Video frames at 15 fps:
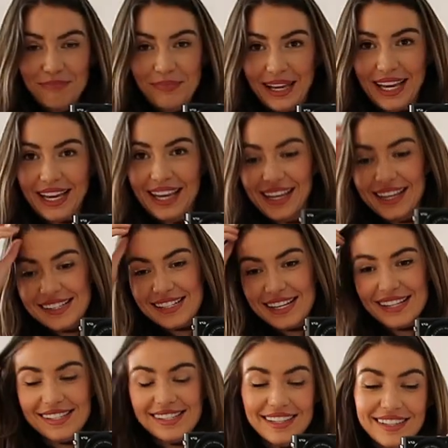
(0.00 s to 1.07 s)
me. It
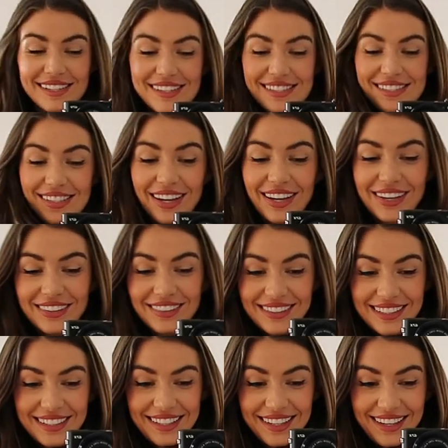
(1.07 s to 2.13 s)
is
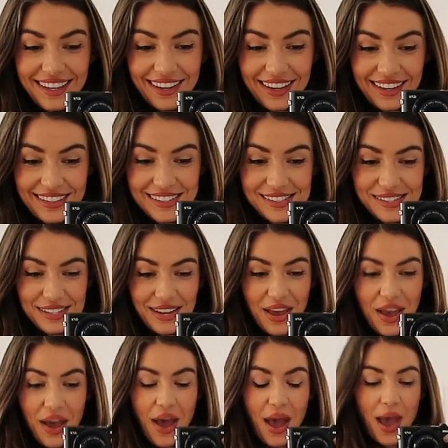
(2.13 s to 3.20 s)
so cute.
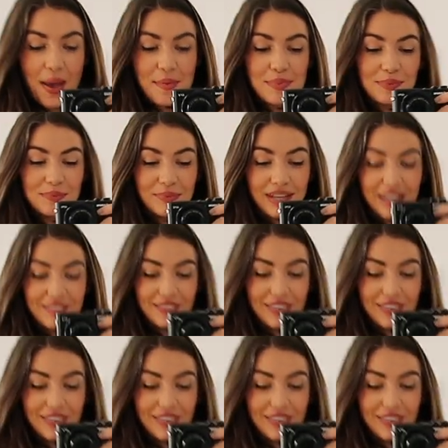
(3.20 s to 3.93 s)
My